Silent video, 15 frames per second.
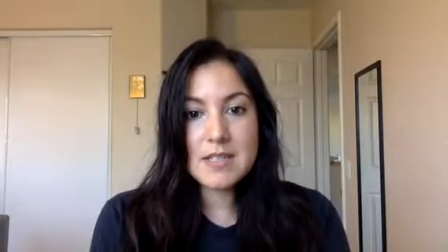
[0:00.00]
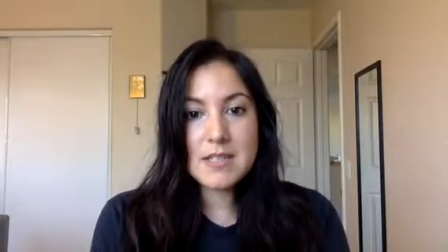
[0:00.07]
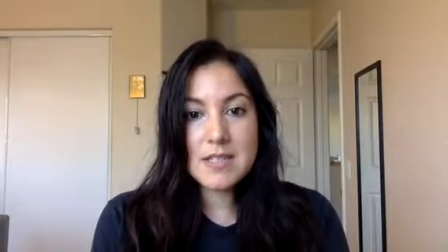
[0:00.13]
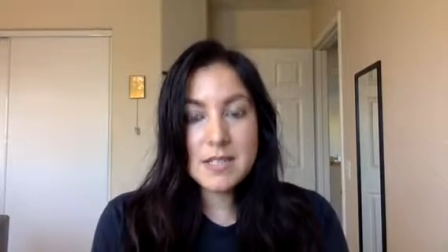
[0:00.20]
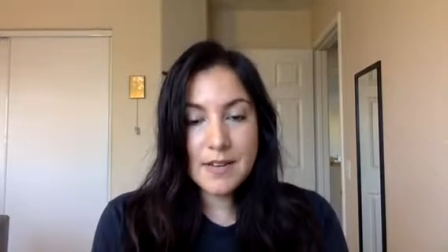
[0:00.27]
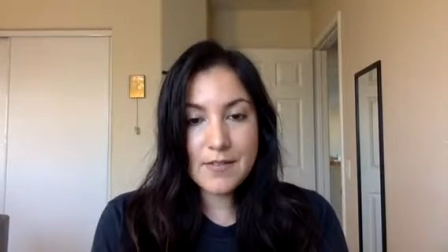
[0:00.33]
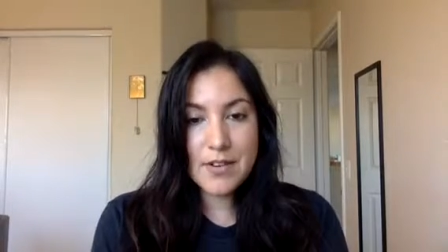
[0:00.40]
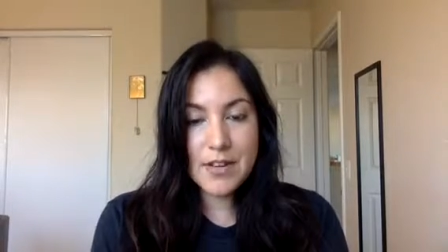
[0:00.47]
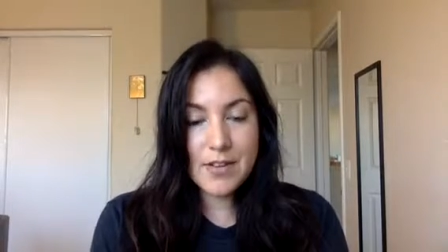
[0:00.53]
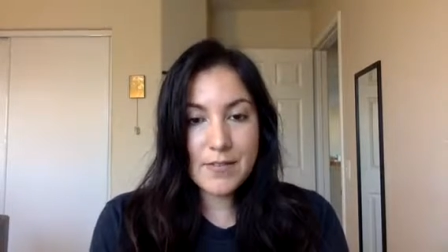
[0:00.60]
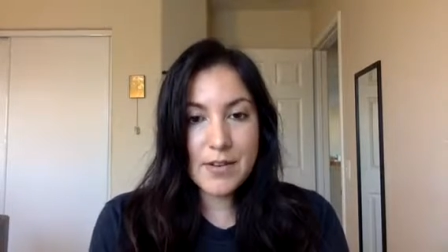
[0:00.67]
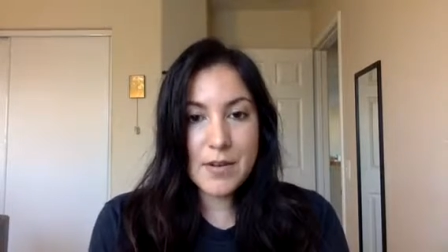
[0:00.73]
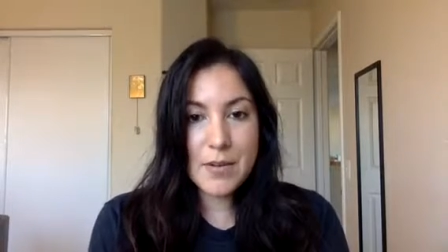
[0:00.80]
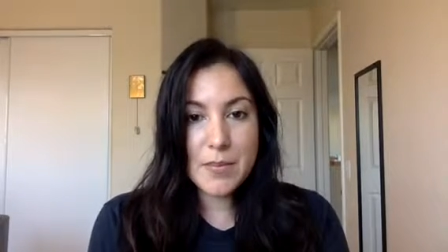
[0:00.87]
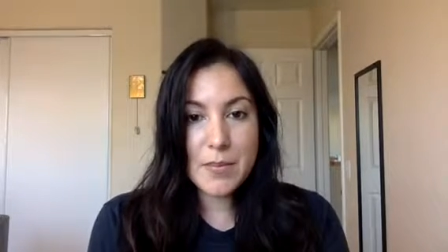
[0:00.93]
to never give
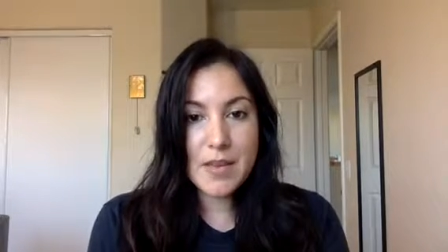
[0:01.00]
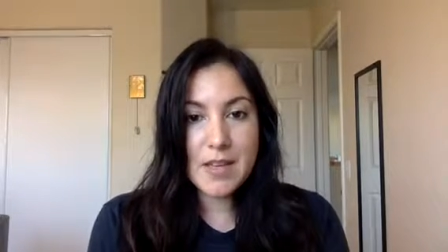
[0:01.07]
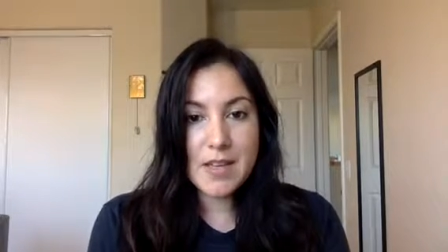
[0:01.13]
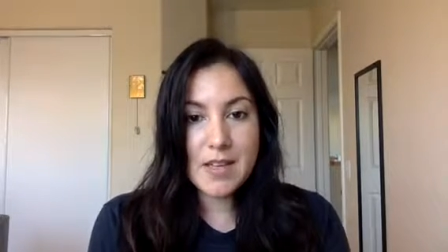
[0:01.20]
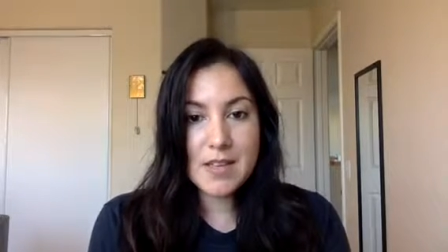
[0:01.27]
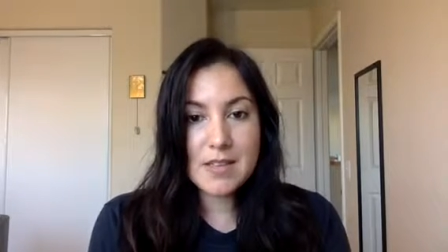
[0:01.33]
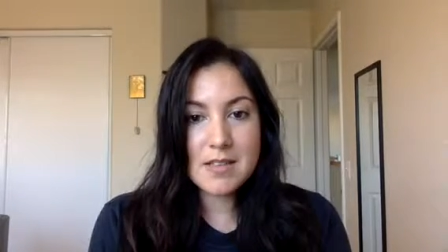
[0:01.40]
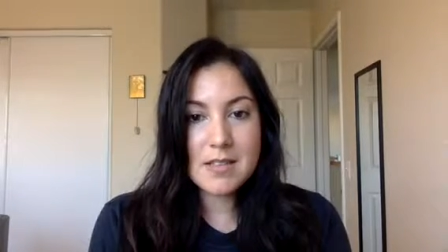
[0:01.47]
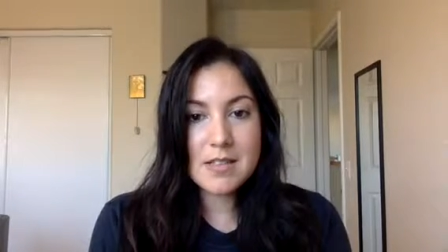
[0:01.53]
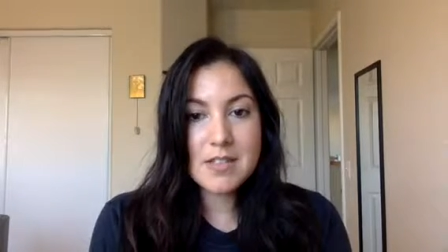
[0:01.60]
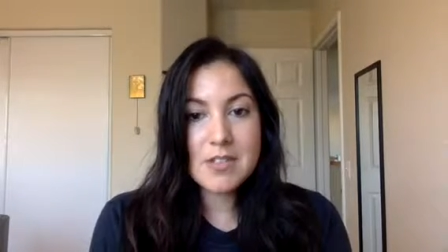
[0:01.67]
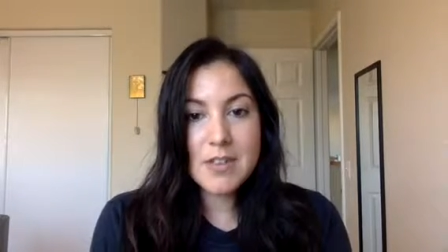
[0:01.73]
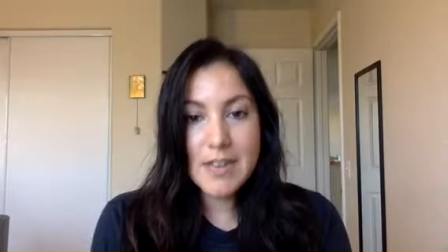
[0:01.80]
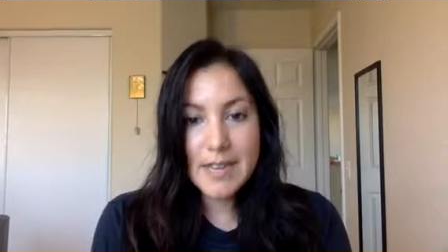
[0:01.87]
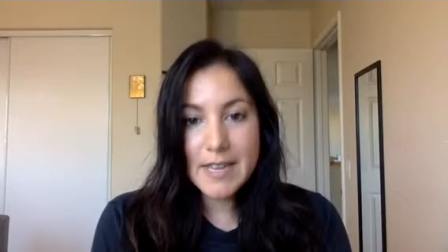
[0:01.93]
up and to
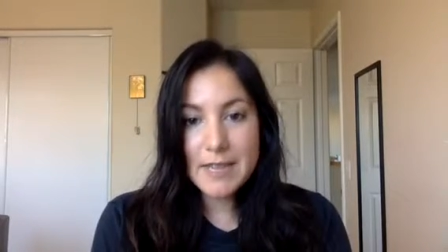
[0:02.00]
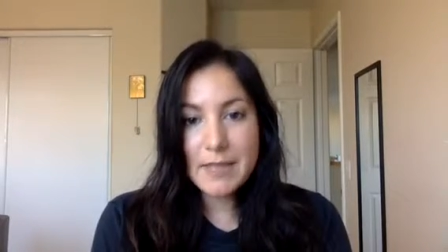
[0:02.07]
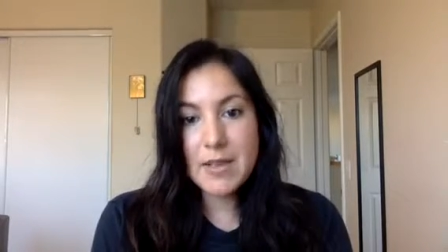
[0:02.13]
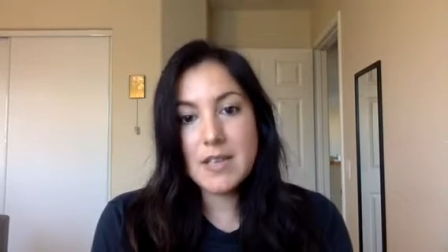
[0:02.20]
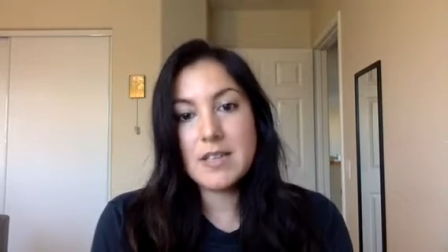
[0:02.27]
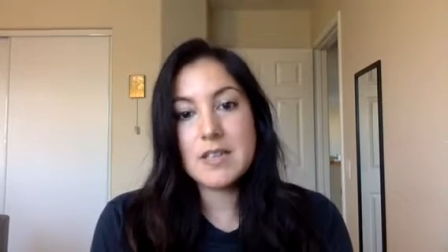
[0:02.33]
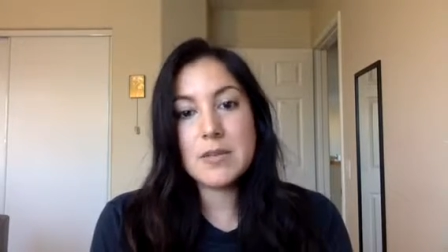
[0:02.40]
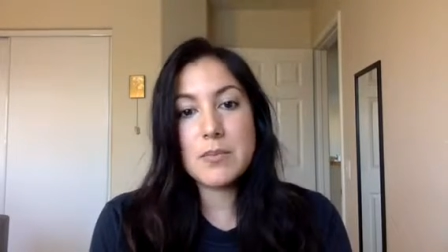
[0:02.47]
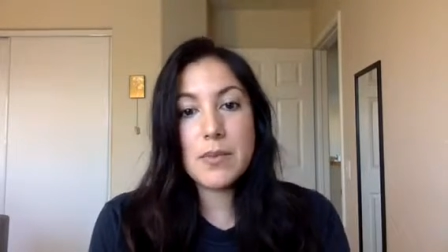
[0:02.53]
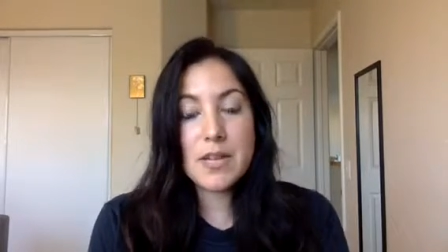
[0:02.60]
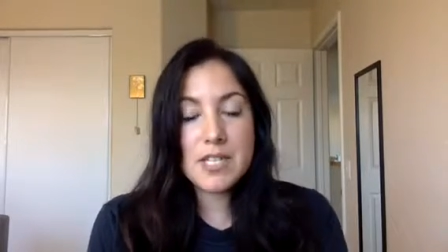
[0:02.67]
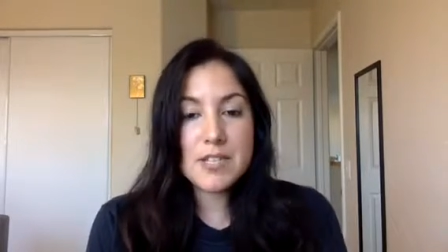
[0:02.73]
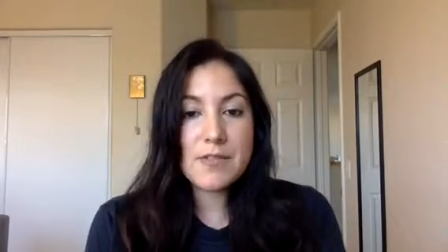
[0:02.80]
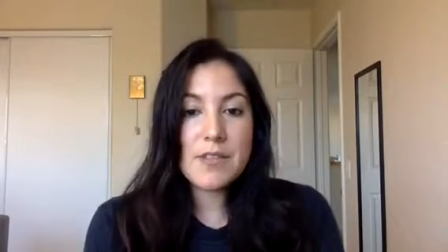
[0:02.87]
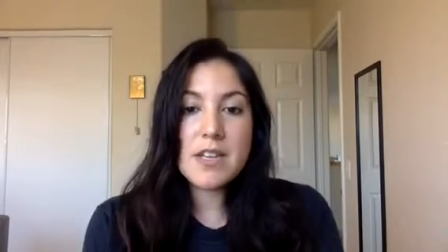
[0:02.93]
try and make as
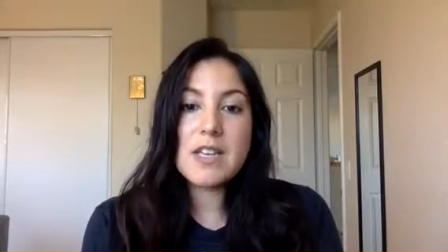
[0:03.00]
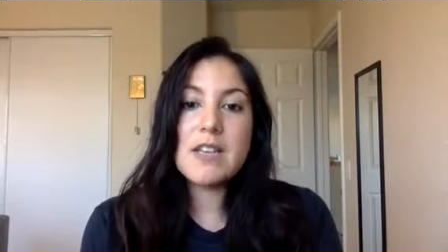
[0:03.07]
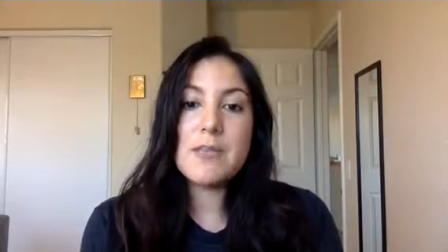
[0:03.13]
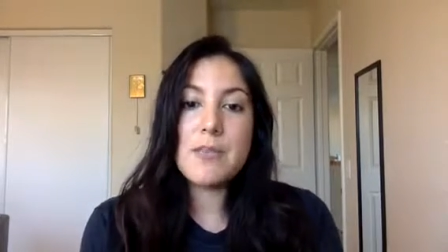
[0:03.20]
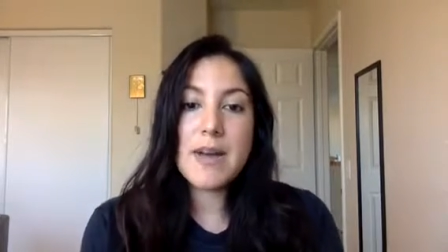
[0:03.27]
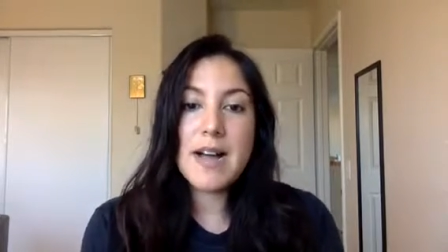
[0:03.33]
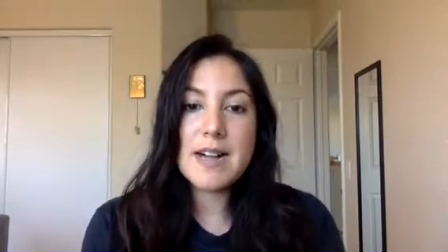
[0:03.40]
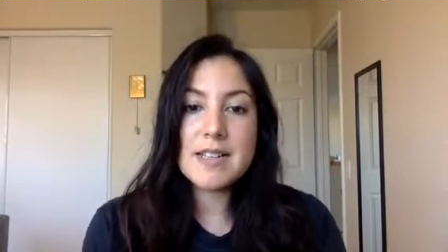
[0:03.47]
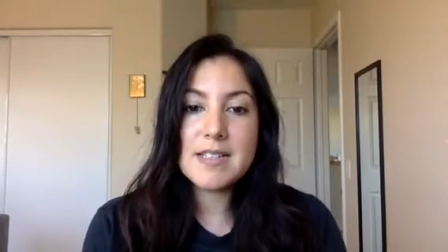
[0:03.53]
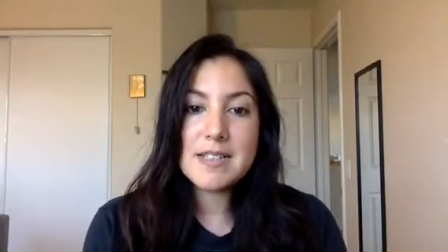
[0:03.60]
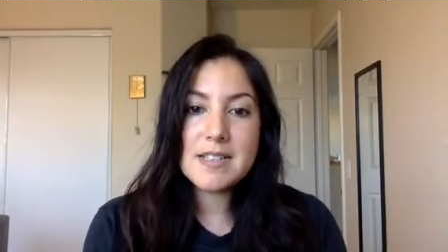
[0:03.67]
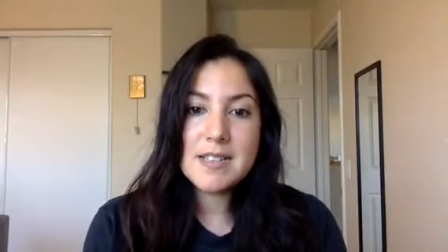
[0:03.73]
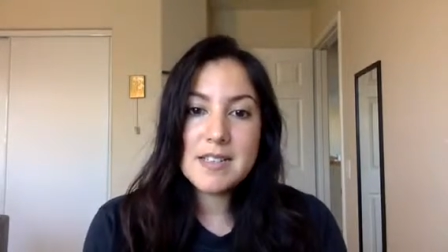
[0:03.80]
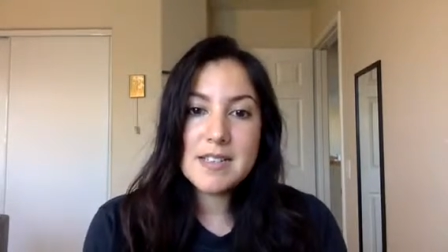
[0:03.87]
much of an impact